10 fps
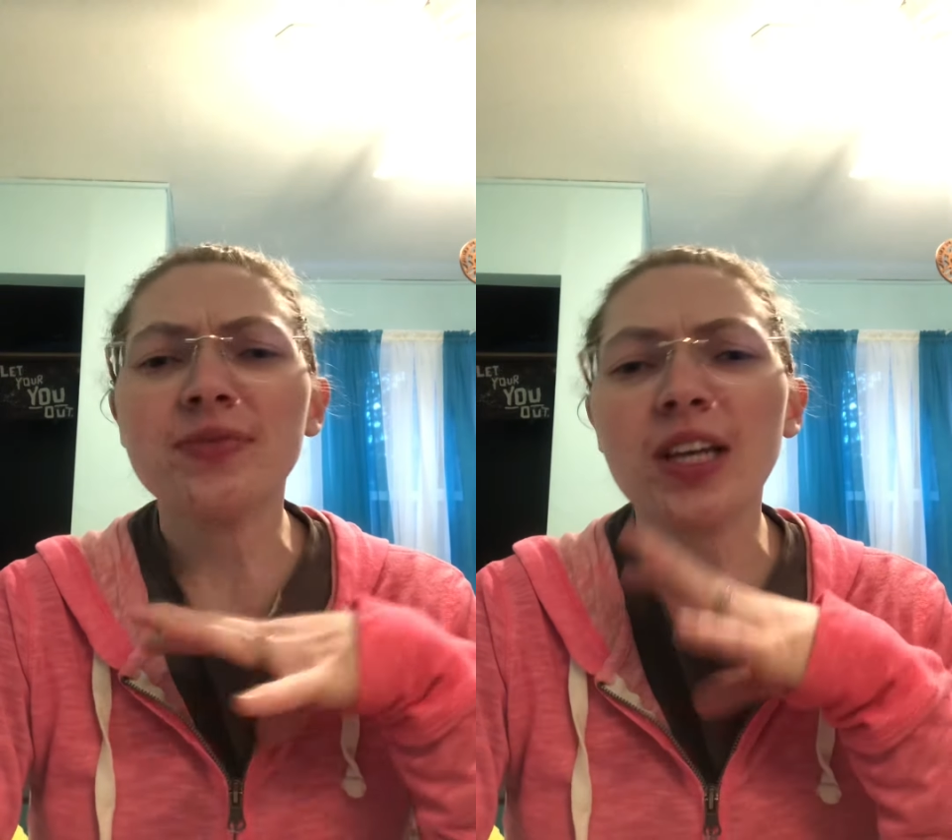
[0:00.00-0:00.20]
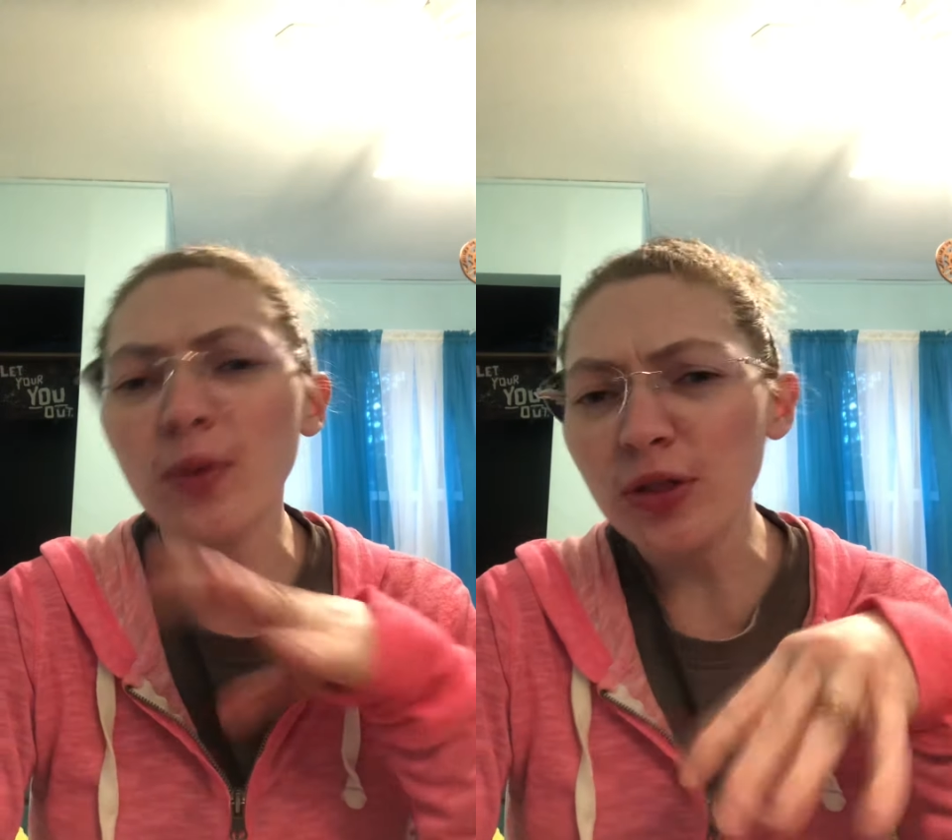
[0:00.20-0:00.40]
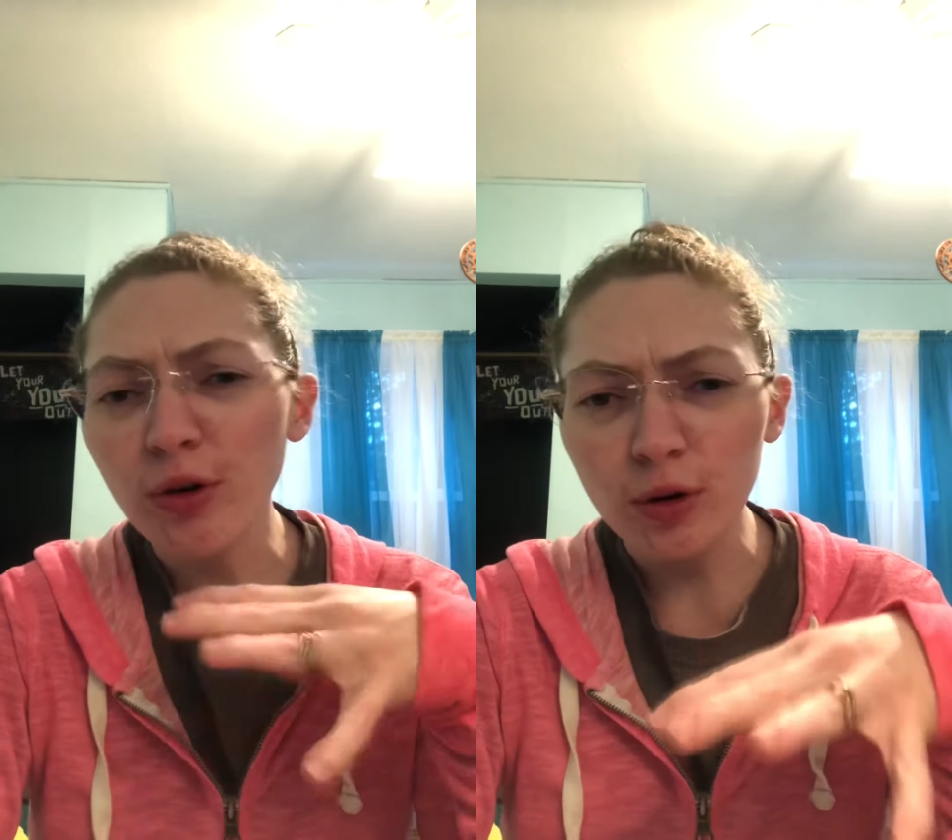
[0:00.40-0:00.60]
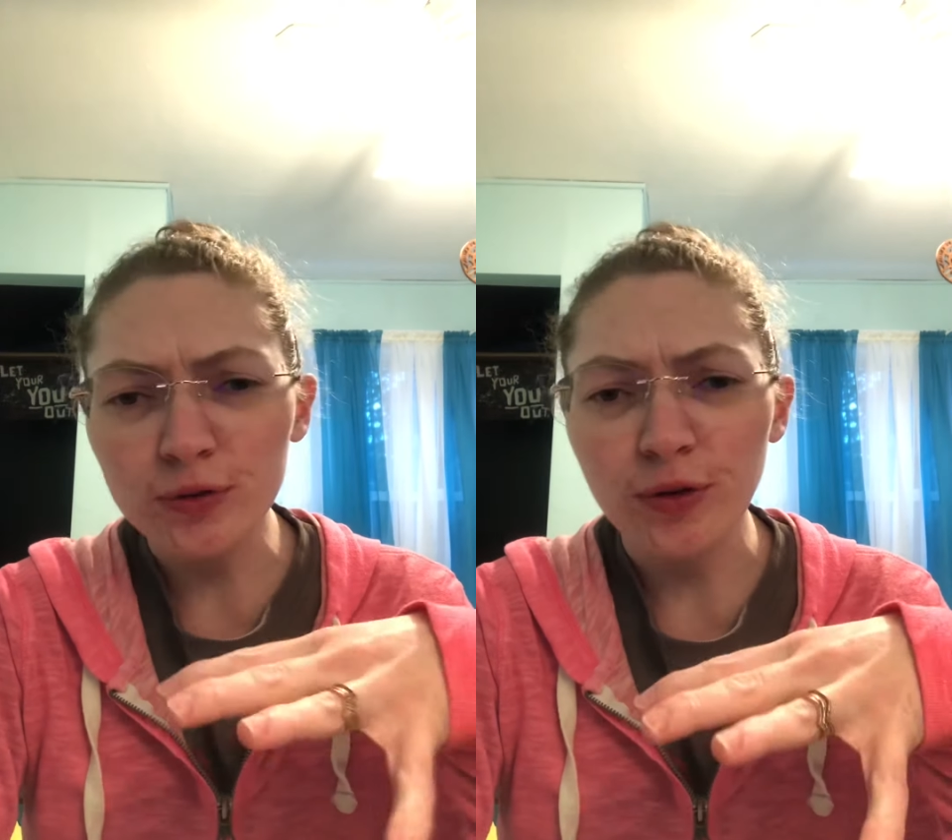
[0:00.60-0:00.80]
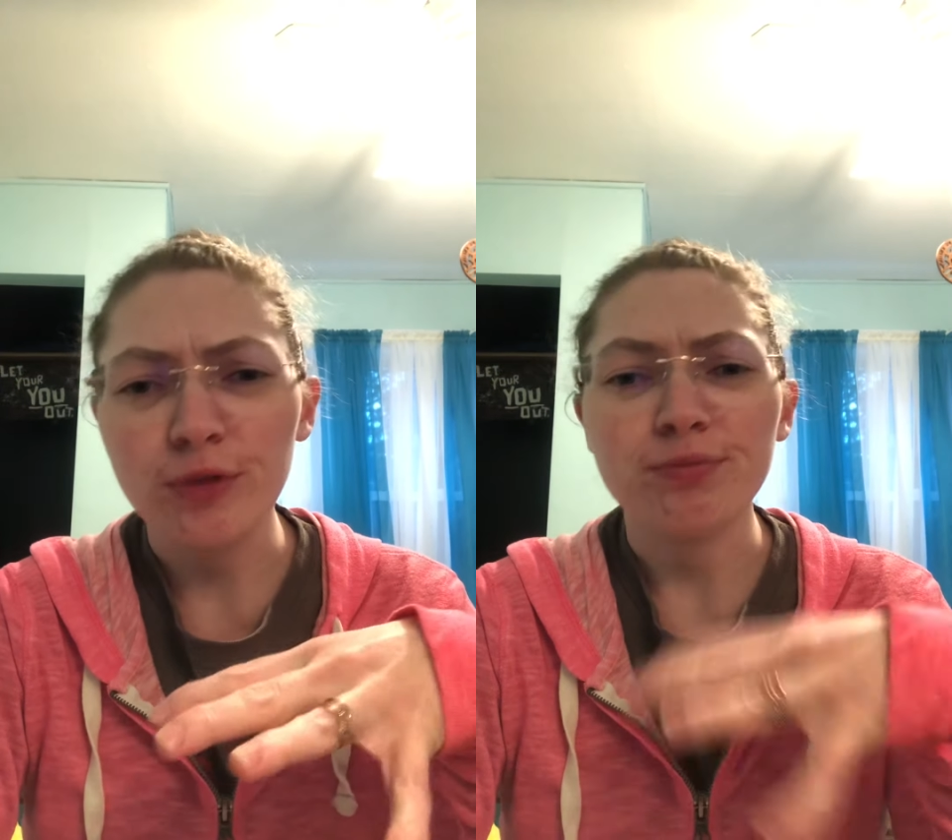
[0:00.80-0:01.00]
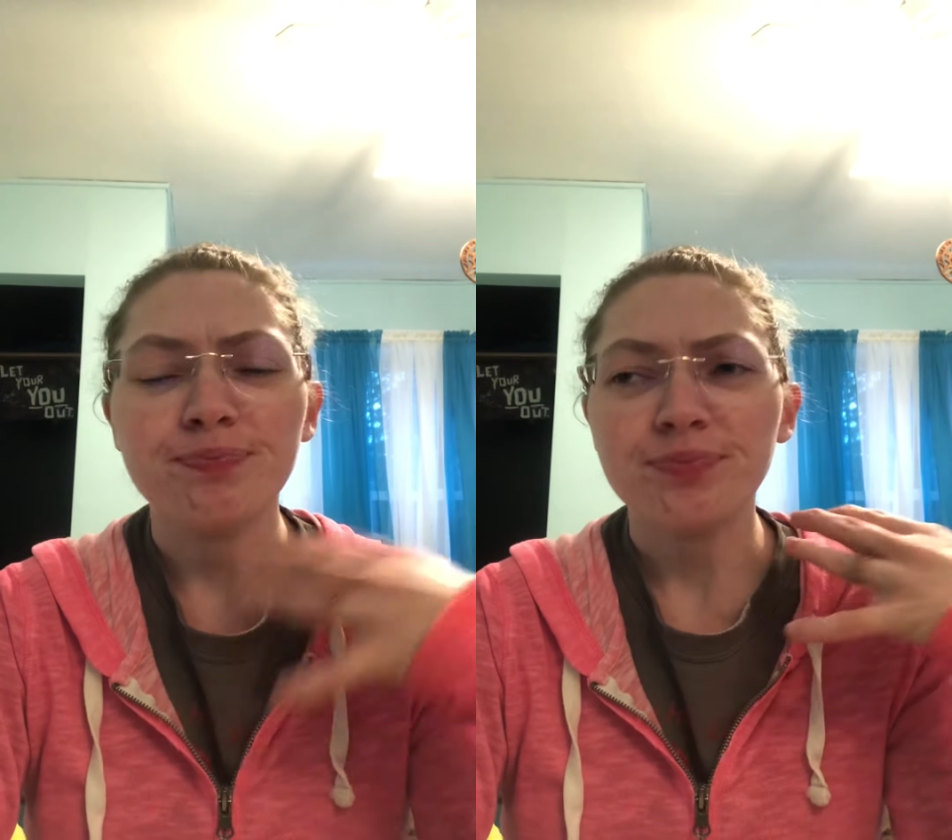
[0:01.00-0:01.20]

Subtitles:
with your old phone,